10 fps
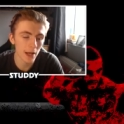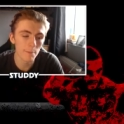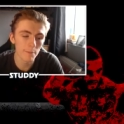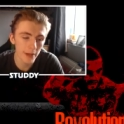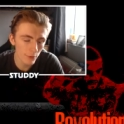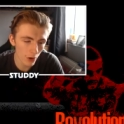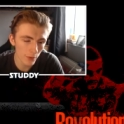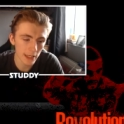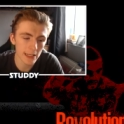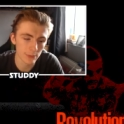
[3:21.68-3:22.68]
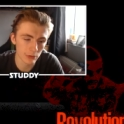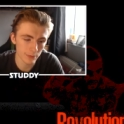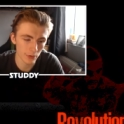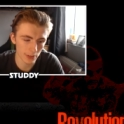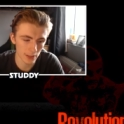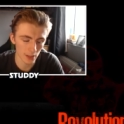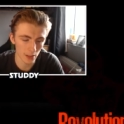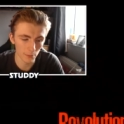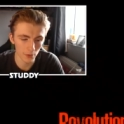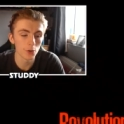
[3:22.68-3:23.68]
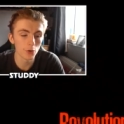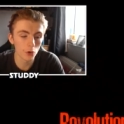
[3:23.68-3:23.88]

play a big role in Esports Boxing Club. Your